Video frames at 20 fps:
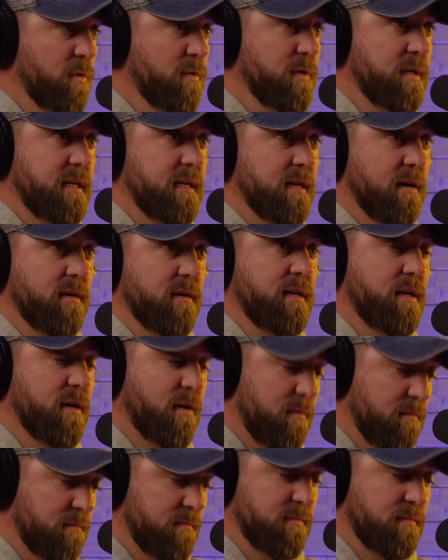wounded or,
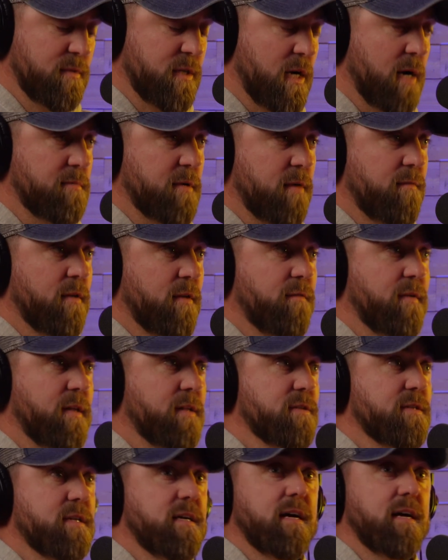you know, chopped off all
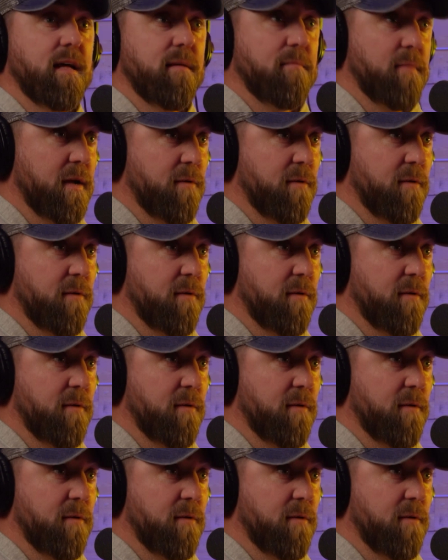the feathers.